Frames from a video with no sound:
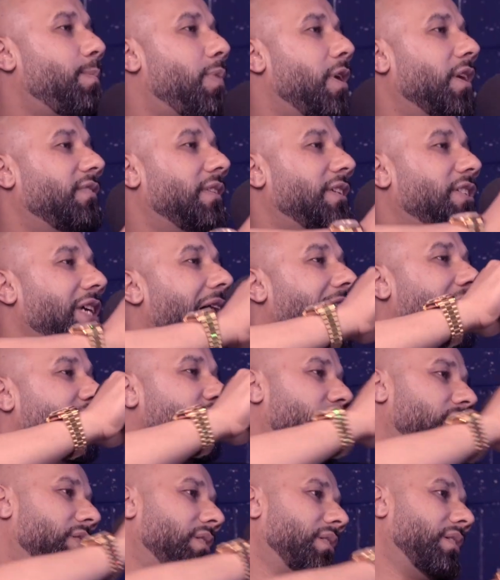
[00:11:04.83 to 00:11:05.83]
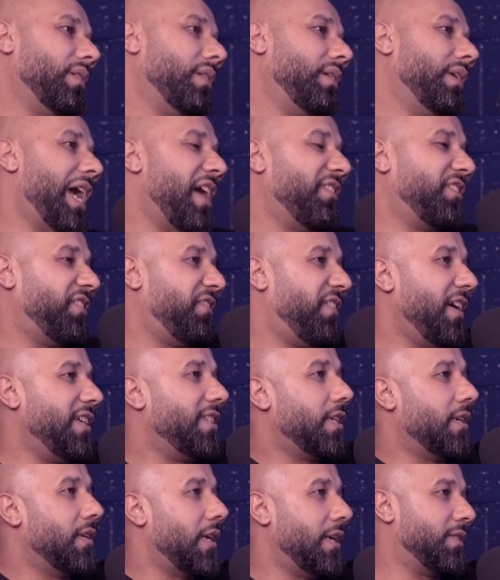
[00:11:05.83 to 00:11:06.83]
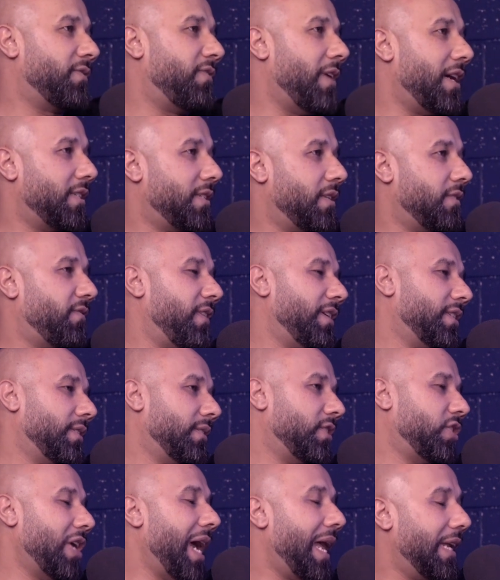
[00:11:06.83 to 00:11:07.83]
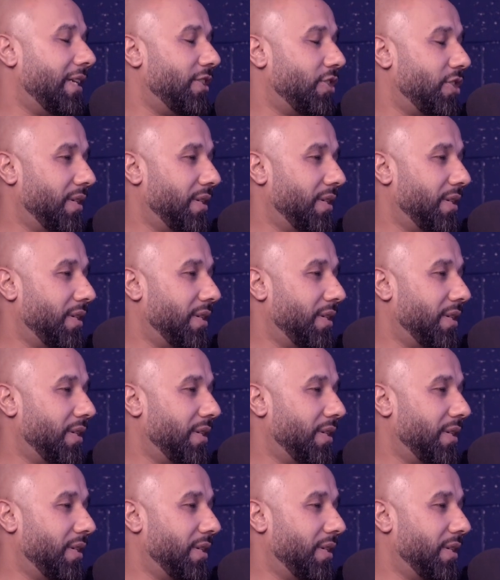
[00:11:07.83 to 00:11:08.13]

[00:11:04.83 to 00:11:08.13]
part of the challenge? You have to face it. It's part of the challenge.